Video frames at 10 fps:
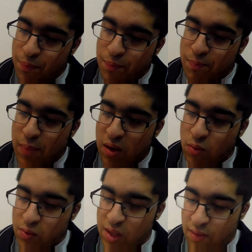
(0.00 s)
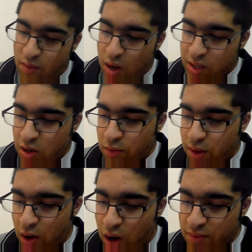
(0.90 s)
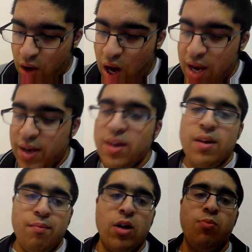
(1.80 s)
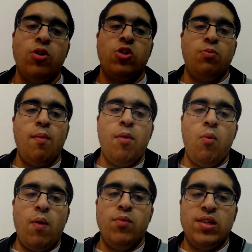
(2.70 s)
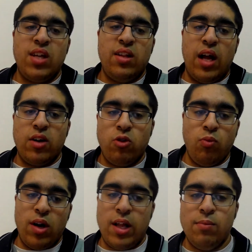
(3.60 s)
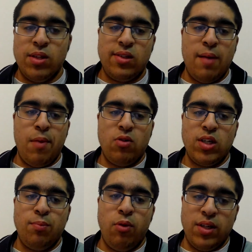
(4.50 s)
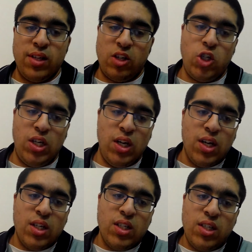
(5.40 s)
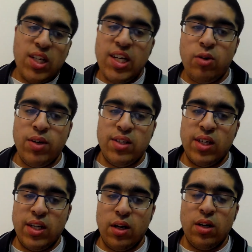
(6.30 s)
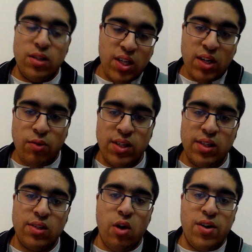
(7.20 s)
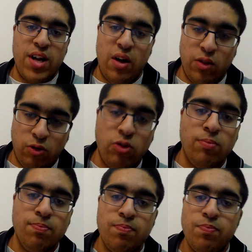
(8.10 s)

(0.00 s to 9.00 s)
metals, they have high melting points. Remember when we said that group 1 elements, their melting points actually decreases going down the group.